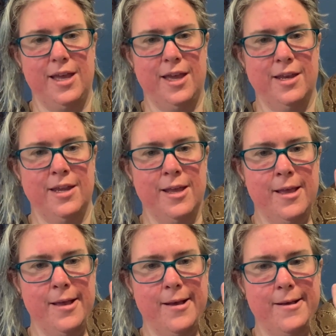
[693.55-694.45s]
And
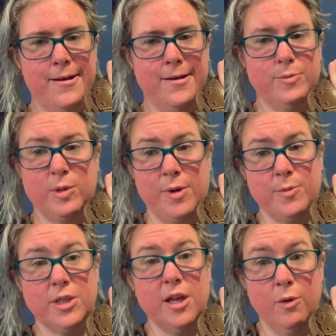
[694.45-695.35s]

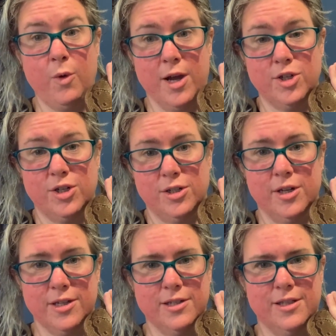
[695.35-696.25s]
sometimes they'll rush
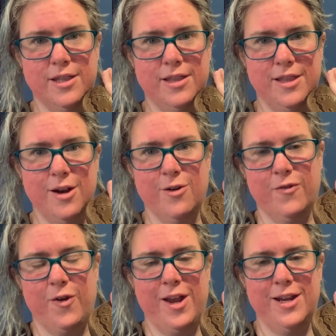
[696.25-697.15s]
because they're
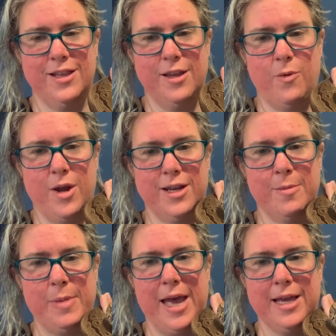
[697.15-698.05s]
afraid and they want to
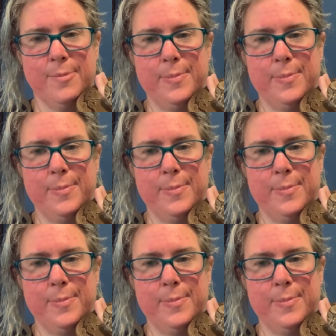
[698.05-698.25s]
get back.